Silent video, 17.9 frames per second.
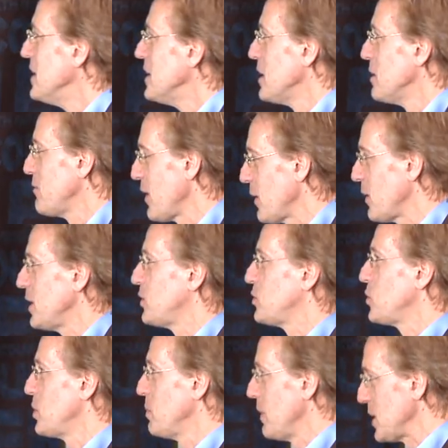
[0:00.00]
a very
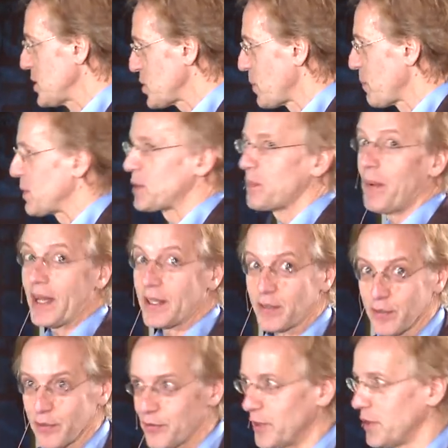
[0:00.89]
two-dimensional
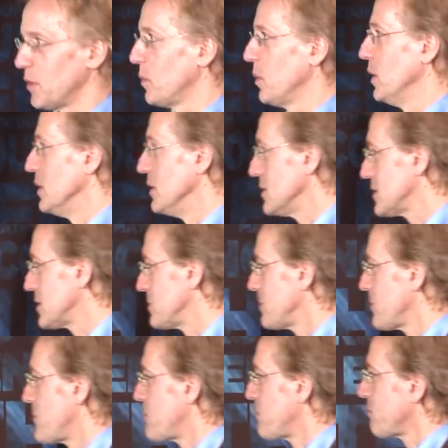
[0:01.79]
perspective on the world.
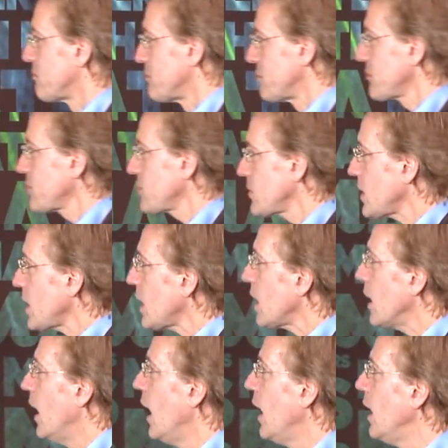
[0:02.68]

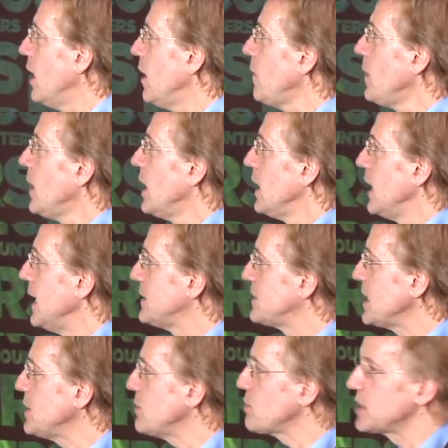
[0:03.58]
Uh,
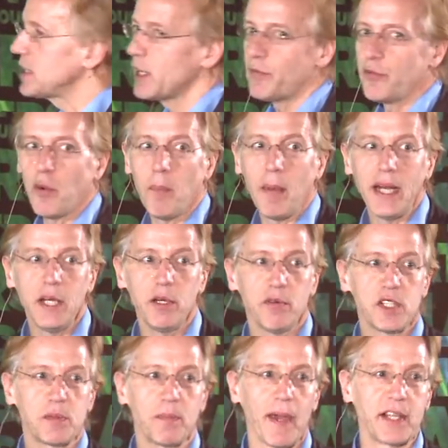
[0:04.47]
it's interesting for many
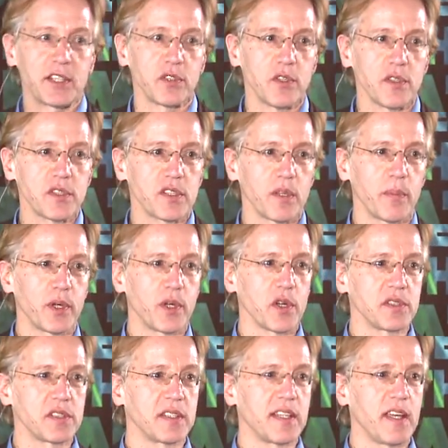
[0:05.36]
respects also
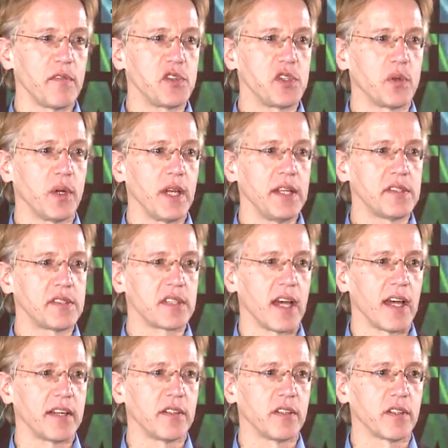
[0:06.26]
because it gives you an
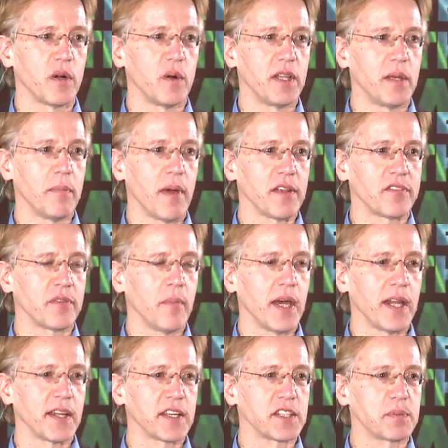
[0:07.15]
insight not only in
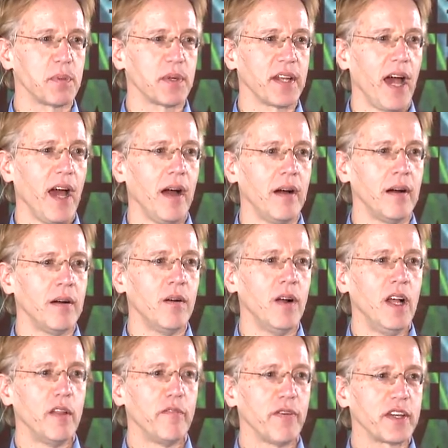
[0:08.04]
mathematics but
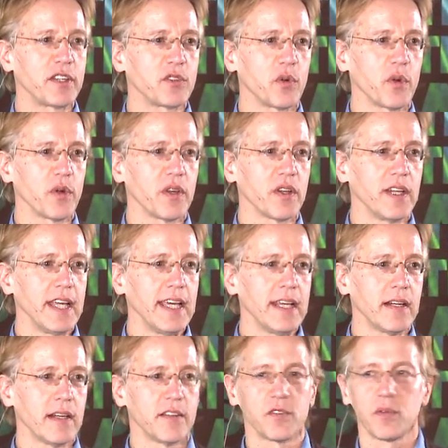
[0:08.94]
how Victorian
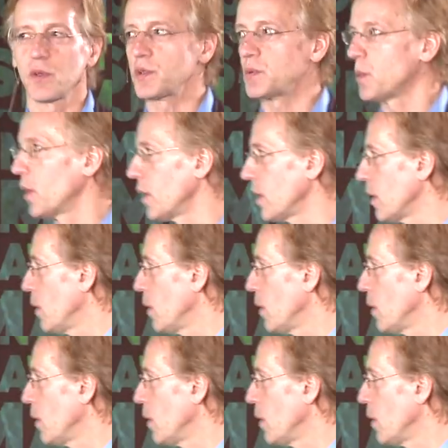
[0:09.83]
England was wor